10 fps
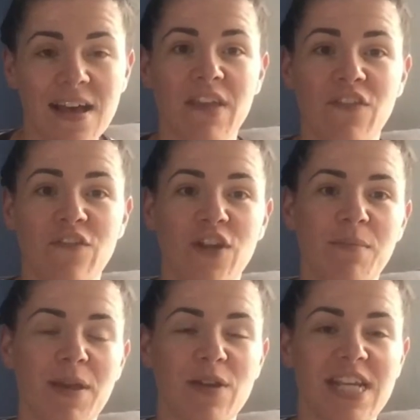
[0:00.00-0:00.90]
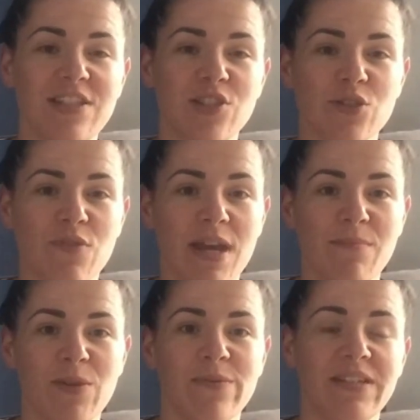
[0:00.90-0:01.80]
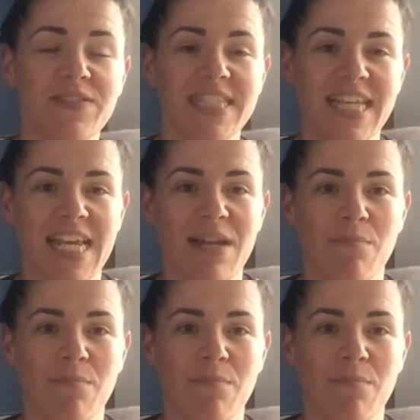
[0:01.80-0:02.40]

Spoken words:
If you follow me on Instagram, you will have seen